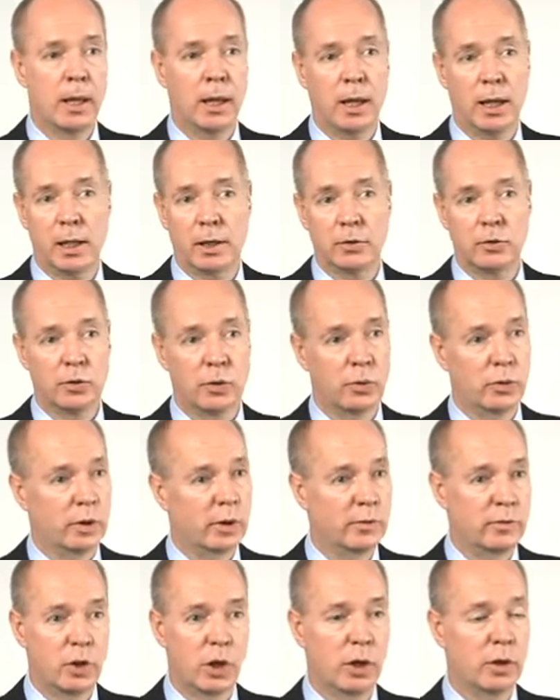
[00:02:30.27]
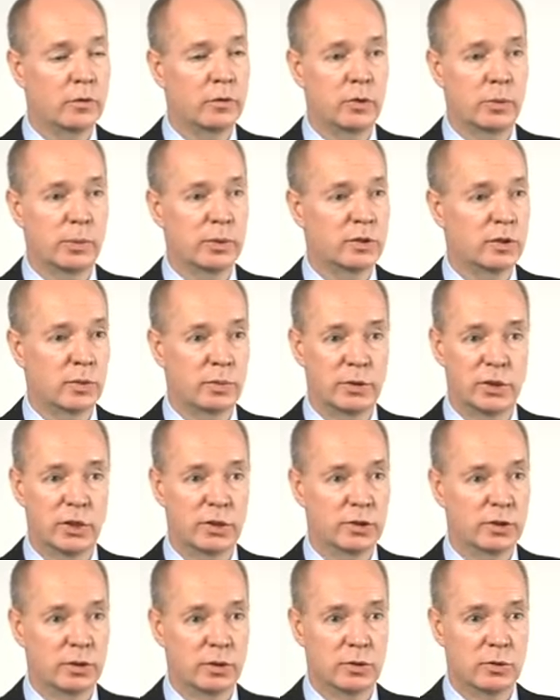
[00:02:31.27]
And so they've gone from a
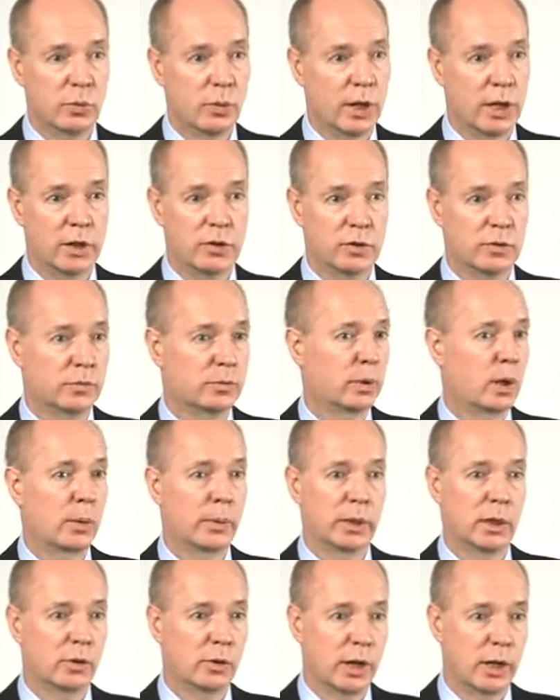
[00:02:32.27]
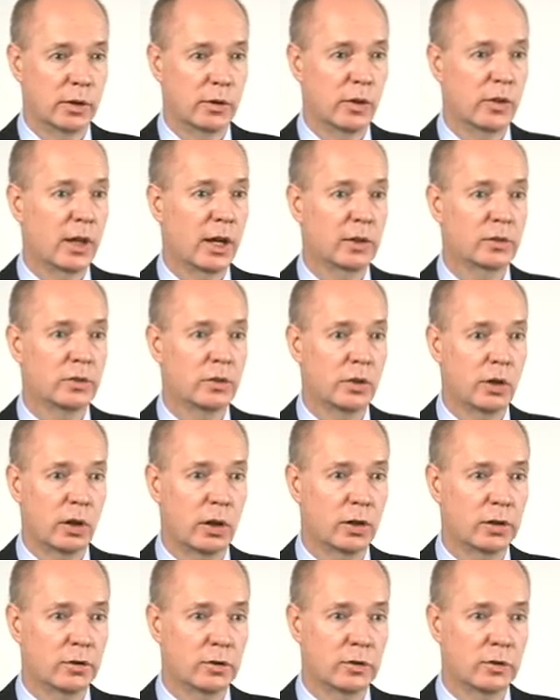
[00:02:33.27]
subsistence wage of probably around
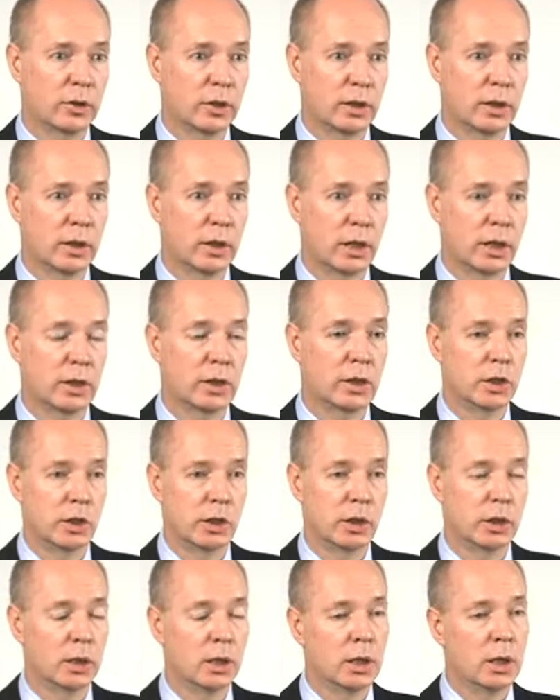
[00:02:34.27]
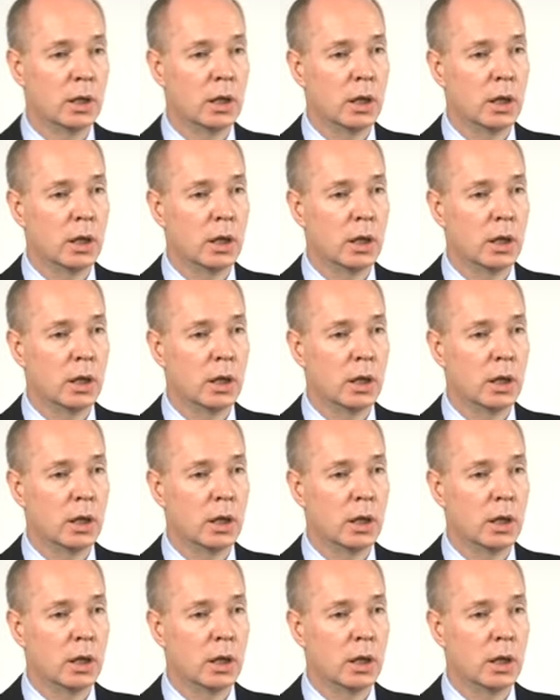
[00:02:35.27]
$1,000 uh, a year,